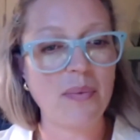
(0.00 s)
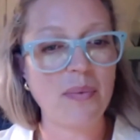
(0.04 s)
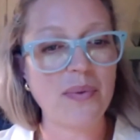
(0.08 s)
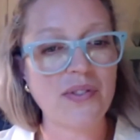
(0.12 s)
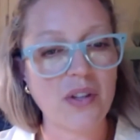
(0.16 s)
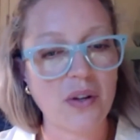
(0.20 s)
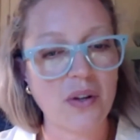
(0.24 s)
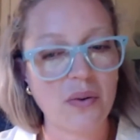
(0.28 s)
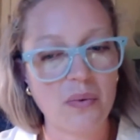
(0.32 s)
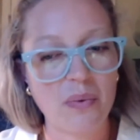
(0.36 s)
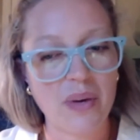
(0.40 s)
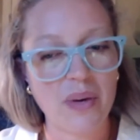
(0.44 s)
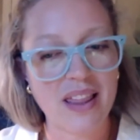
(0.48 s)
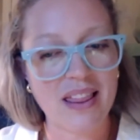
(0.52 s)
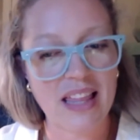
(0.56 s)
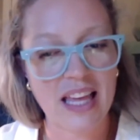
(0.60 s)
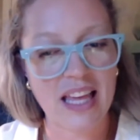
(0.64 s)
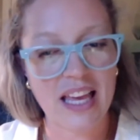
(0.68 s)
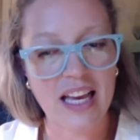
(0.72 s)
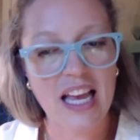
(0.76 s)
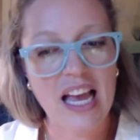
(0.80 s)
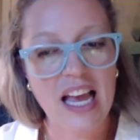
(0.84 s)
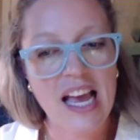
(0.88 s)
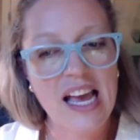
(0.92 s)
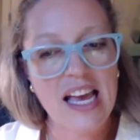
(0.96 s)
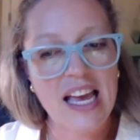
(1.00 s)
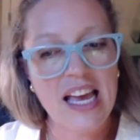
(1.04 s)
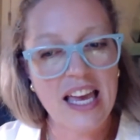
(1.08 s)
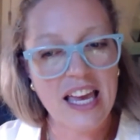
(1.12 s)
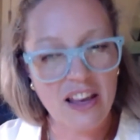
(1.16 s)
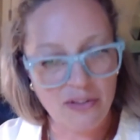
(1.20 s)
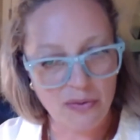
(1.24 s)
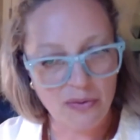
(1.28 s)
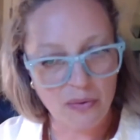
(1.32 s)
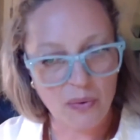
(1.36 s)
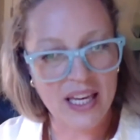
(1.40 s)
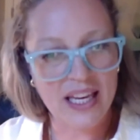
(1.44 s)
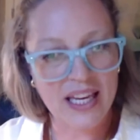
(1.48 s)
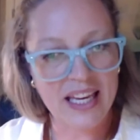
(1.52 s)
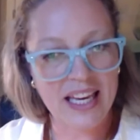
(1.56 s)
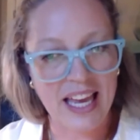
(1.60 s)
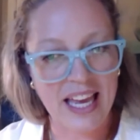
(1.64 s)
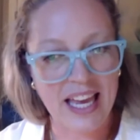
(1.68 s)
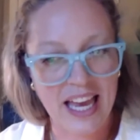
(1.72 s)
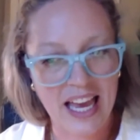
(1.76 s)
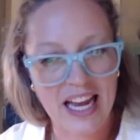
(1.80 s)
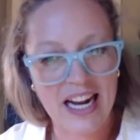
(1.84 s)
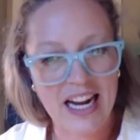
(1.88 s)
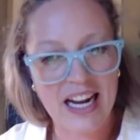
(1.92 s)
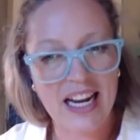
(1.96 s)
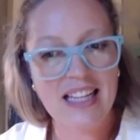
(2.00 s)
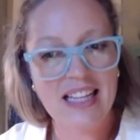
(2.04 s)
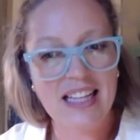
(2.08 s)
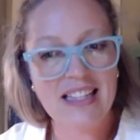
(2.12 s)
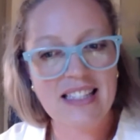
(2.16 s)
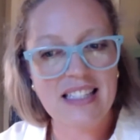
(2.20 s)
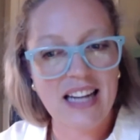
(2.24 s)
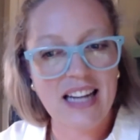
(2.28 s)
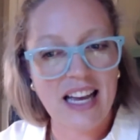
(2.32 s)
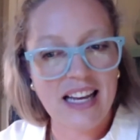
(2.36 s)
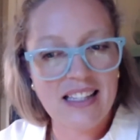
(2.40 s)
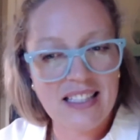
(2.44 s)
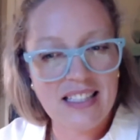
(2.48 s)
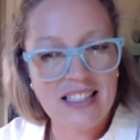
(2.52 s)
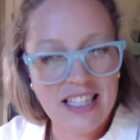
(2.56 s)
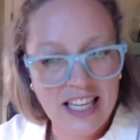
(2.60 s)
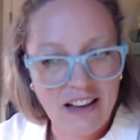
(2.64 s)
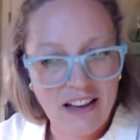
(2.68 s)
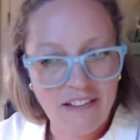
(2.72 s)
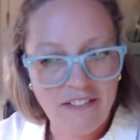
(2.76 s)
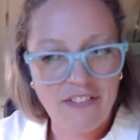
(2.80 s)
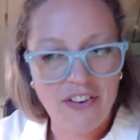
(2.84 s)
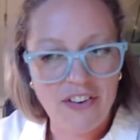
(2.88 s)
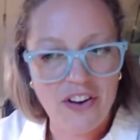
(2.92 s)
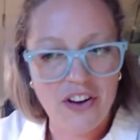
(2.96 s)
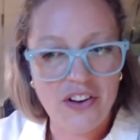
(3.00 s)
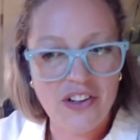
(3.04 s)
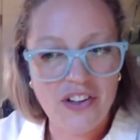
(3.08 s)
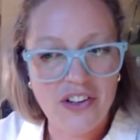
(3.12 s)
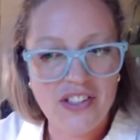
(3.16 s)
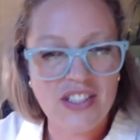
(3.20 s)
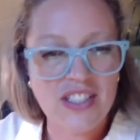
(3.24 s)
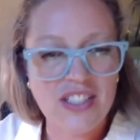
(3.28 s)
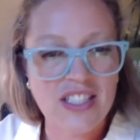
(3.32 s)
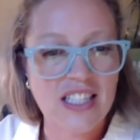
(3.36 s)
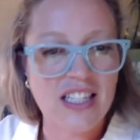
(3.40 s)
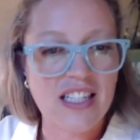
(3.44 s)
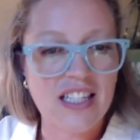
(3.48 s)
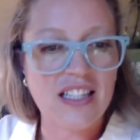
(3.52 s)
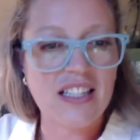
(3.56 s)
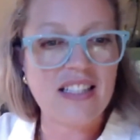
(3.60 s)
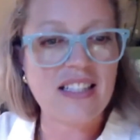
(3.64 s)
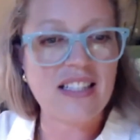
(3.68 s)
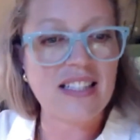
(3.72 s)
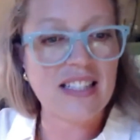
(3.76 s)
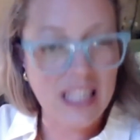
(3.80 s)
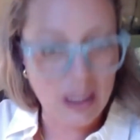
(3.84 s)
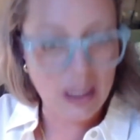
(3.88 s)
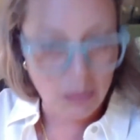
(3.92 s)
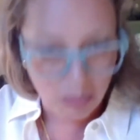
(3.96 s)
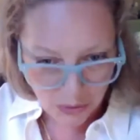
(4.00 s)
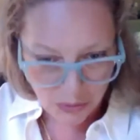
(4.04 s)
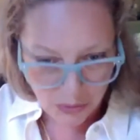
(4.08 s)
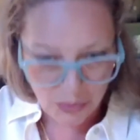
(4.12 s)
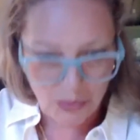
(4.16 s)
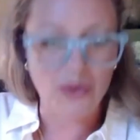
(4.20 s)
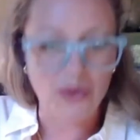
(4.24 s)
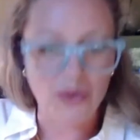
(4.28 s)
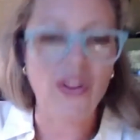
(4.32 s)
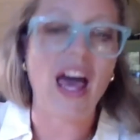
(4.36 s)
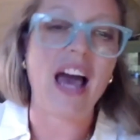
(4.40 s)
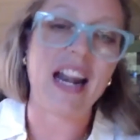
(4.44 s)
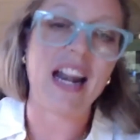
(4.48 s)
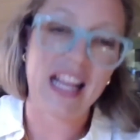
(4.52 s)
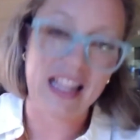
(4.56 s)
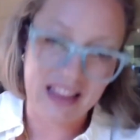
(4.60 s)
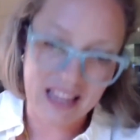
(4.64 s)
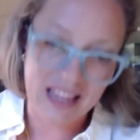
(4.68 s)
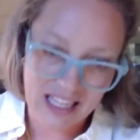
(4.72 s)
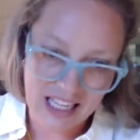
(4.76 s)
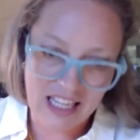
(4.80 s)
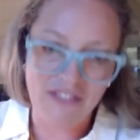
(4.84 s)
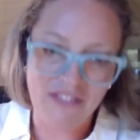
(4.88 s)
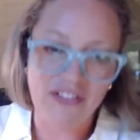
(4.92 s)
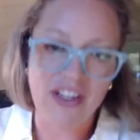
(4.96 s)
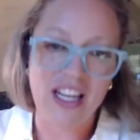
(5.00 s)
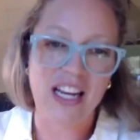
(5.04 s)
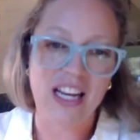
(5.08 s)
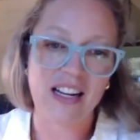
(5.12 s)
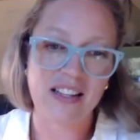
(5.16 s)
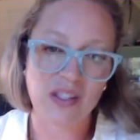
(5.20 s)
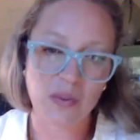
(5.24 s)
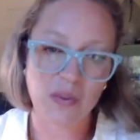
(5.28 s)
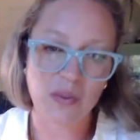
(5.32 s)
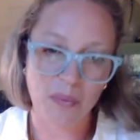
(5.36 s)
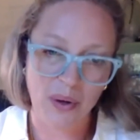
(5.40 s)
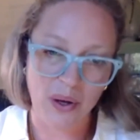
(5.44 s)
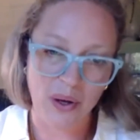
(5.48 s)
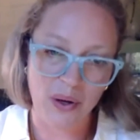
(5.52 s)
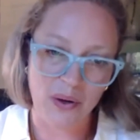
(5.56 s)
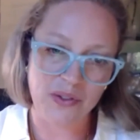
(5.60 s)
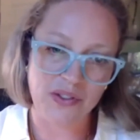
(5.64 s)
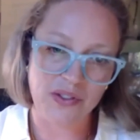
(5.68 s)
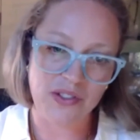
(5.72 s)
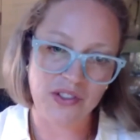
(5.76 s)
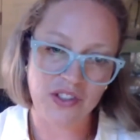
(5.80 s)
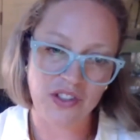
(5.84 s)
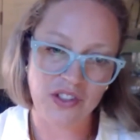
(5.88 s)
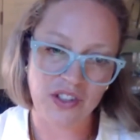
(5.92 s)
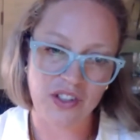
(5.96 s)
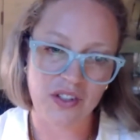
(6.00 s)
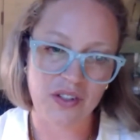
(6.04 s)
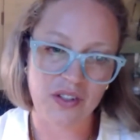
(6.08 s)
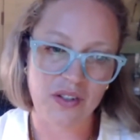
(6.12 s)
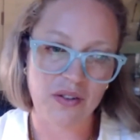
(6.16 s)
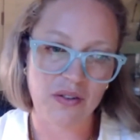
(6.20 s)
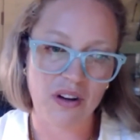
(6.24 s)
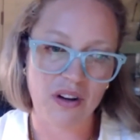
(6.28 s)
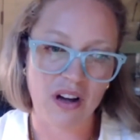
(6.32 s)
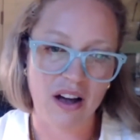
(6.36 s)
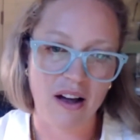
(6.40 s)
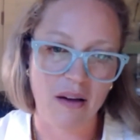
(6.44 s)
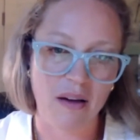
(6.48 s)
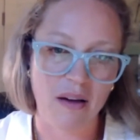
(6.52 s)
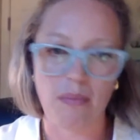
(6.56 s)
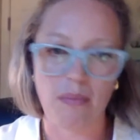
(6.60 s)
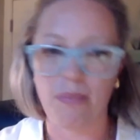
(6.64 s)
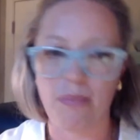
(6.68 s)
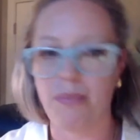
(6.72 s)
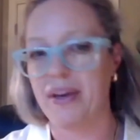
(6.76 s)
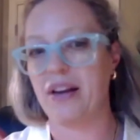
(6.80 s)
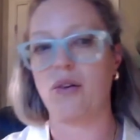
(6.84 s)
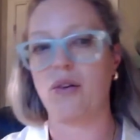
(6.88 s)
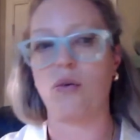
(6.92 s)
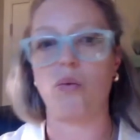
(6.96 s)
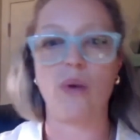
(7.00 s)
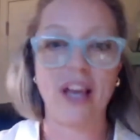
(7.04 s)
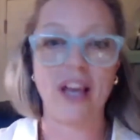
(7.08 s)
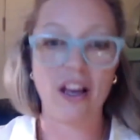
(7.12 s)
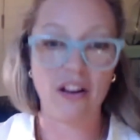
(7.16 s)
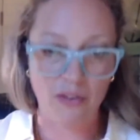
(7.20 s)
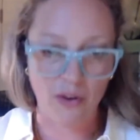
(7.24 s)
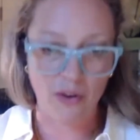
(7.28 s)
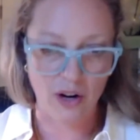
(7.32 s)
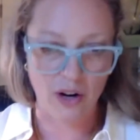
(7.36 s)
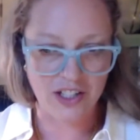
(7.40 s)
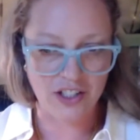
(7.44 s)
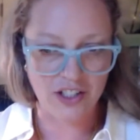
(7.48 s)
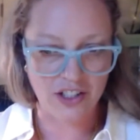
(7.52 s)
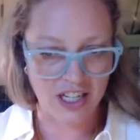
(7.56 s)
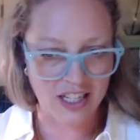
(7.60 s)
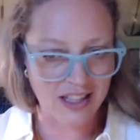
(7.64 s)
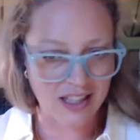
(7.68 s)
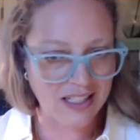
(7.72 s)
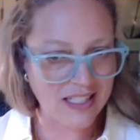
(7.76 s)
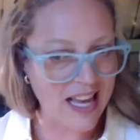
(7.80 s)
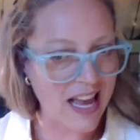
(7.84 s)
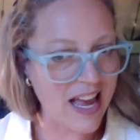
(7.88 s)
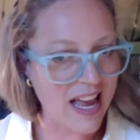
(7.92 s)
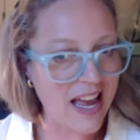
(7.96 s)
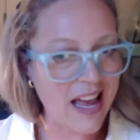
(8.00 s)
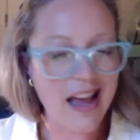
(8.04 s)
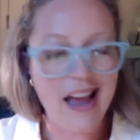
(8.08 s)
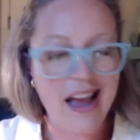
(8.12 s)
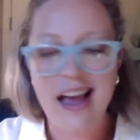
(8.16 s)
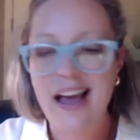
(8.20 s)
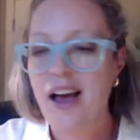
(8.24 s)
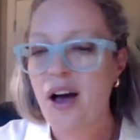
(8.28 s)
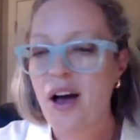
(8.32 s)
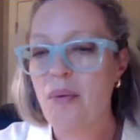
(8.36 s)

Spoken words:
So we think if we can, it's nice to get folks to sleep through that in the evening as opposed to being awake for it during the day.